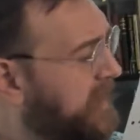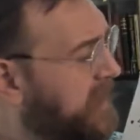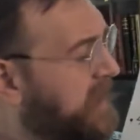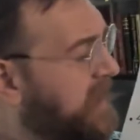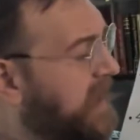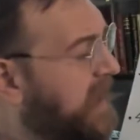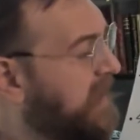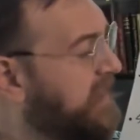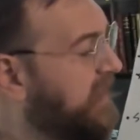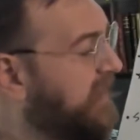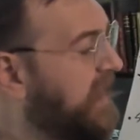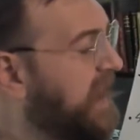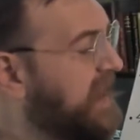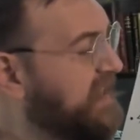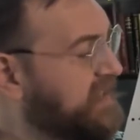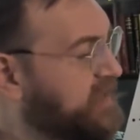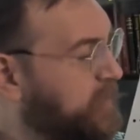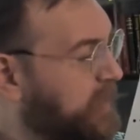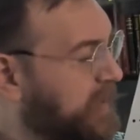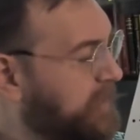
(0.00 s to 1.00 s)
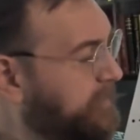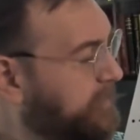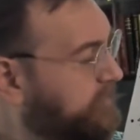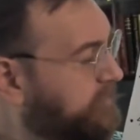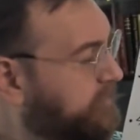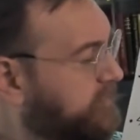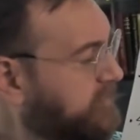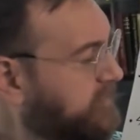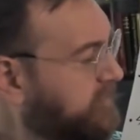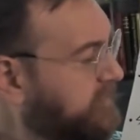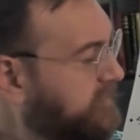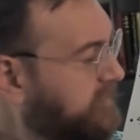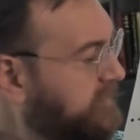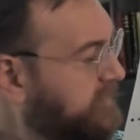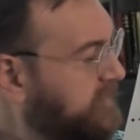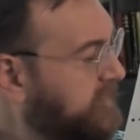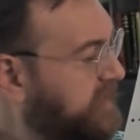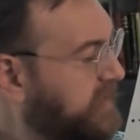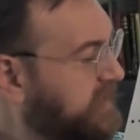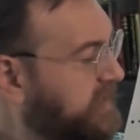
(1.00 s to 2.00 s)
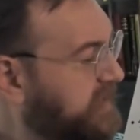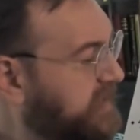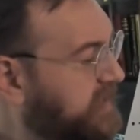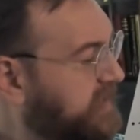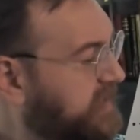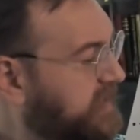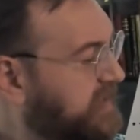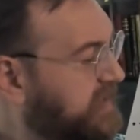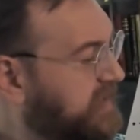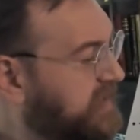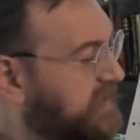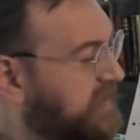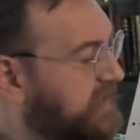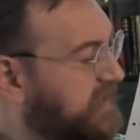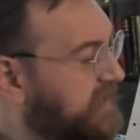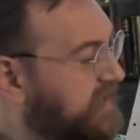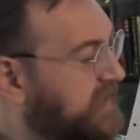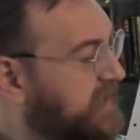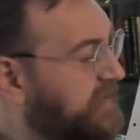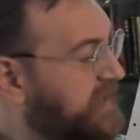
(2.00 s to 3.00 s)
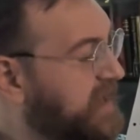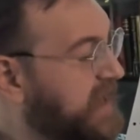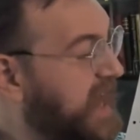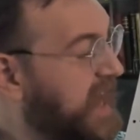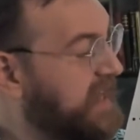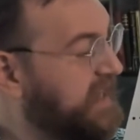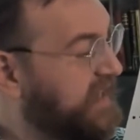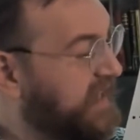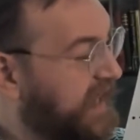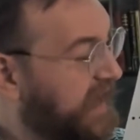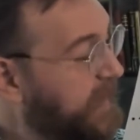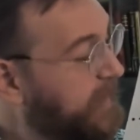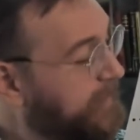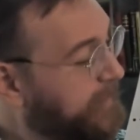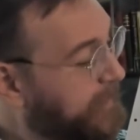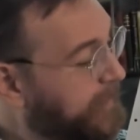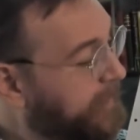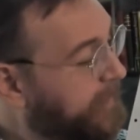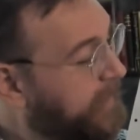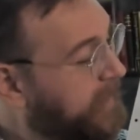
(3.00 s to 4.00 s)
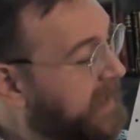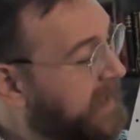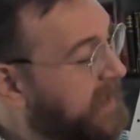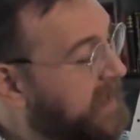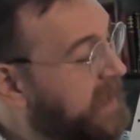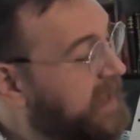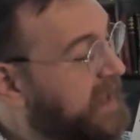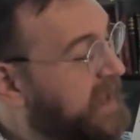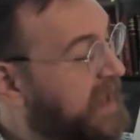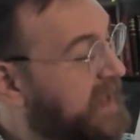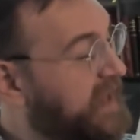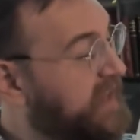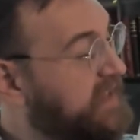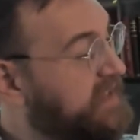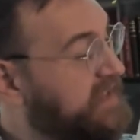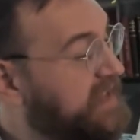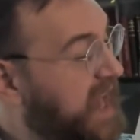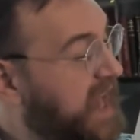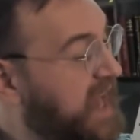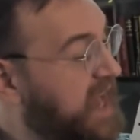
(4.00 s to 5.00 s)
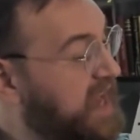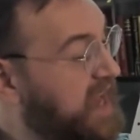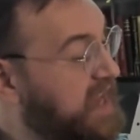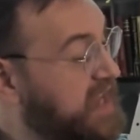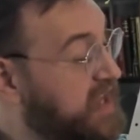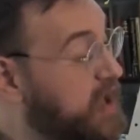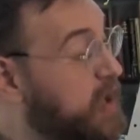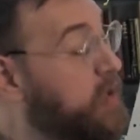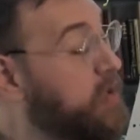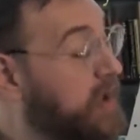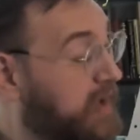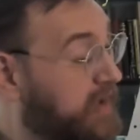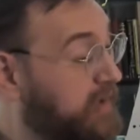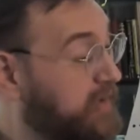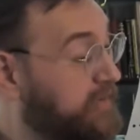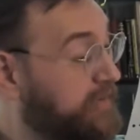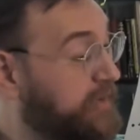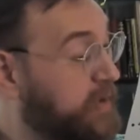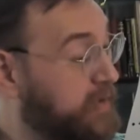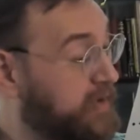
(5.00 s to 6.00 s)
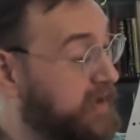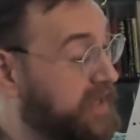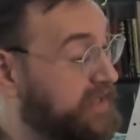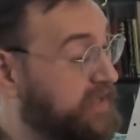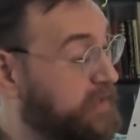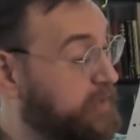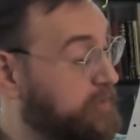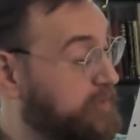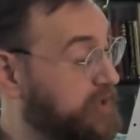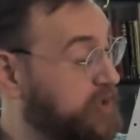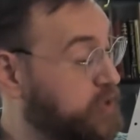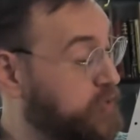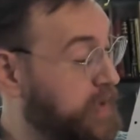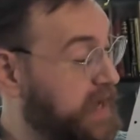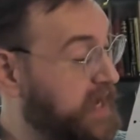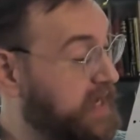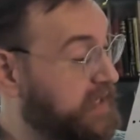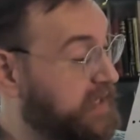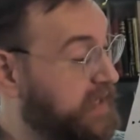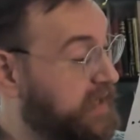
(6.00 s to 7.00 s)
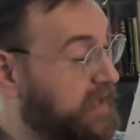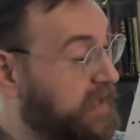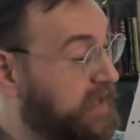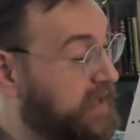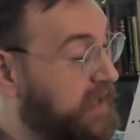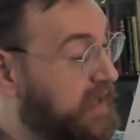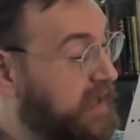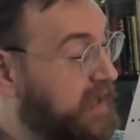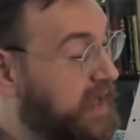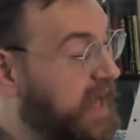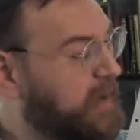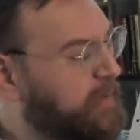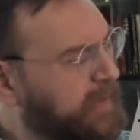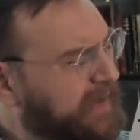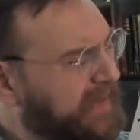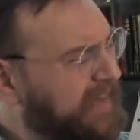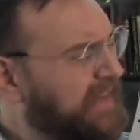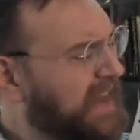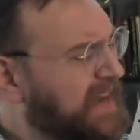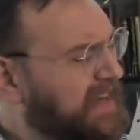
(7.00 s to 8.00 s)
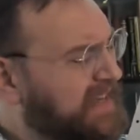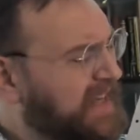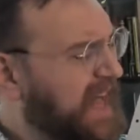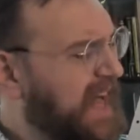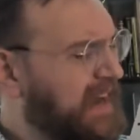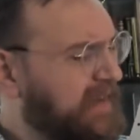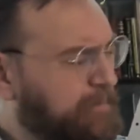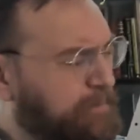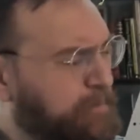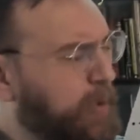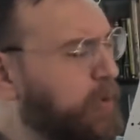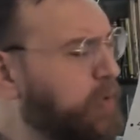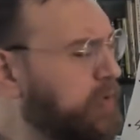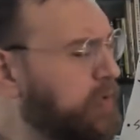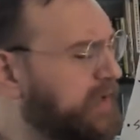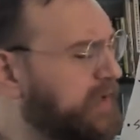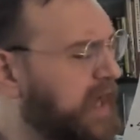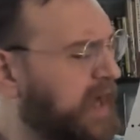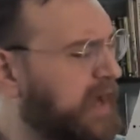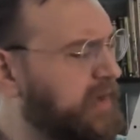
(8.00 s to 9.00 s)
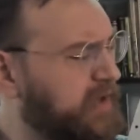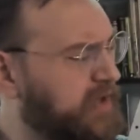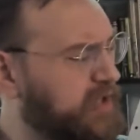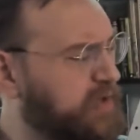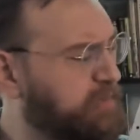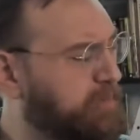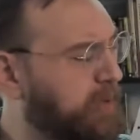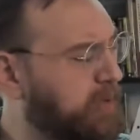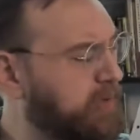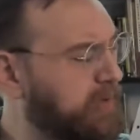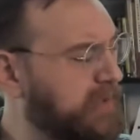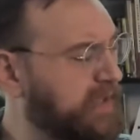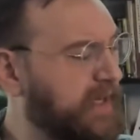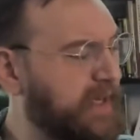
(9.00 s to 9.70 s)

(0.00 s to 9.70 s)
And the last one, Sivananda, is a yoga focus retreat. I really liked it. It had bold colors, bold,